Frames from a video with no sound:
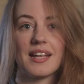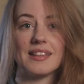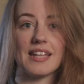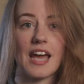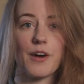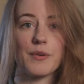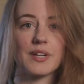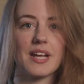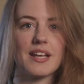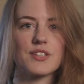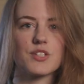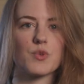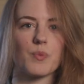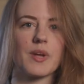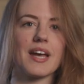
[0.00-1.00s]

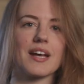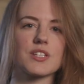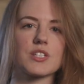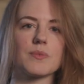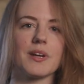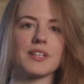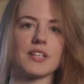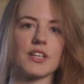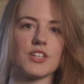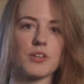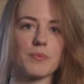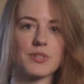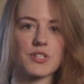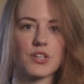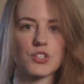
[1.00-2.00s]
Nowadays, we estimate that
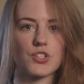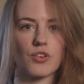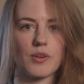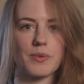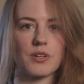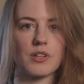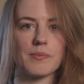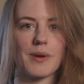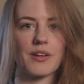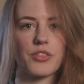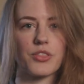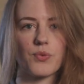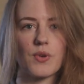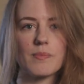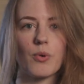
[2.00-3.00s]
humans contribute about
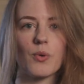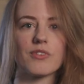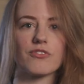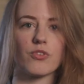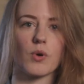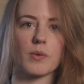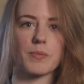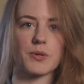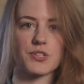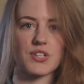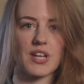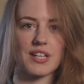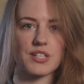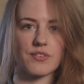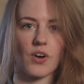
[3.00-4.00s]
three point four
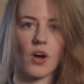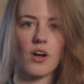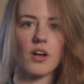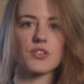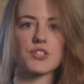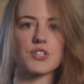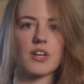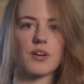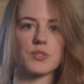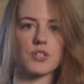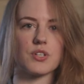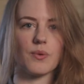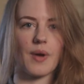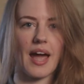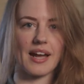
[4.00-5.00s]
percent of all C O
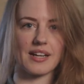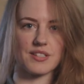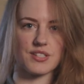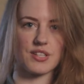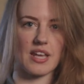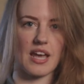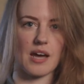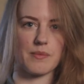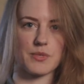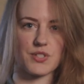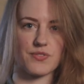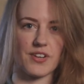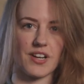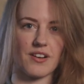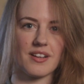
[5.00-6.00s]
two added to the
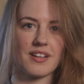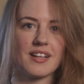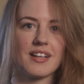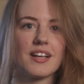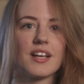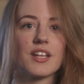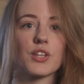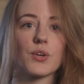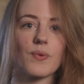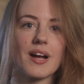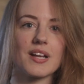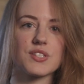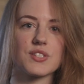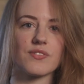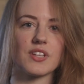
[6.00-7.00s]
atmosphere. The
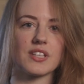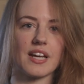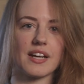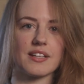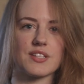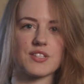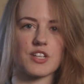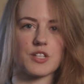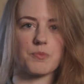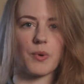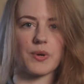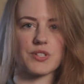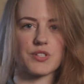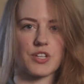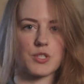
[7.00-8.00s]
rest of the ninety-six
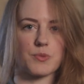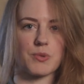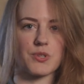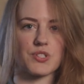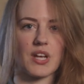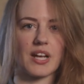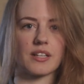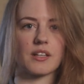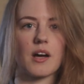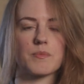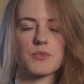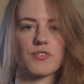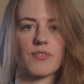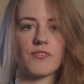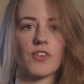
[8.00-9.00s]
point six percent
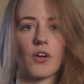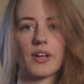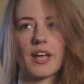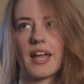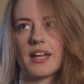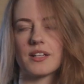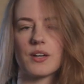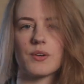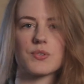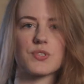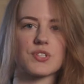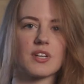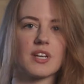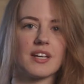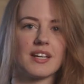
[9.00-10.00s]
comes from
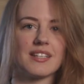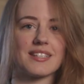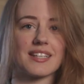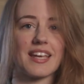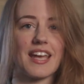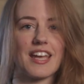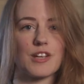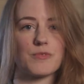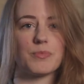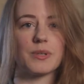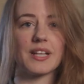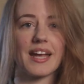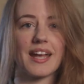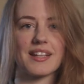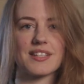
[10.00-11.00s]
volcanoes, decaying
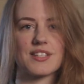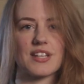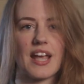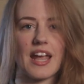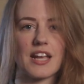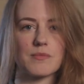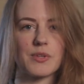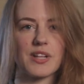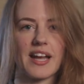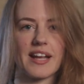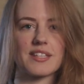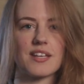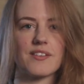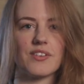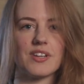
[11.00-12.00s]
plants, animal
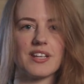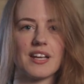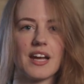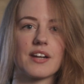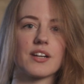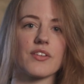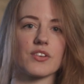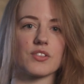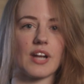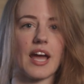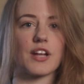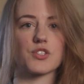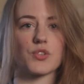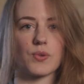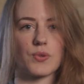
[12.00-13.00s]
activity, and other
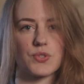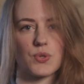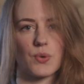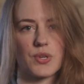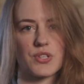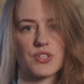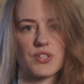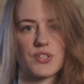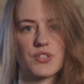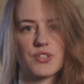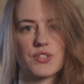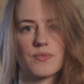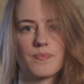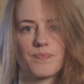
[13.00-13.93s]
natural sources.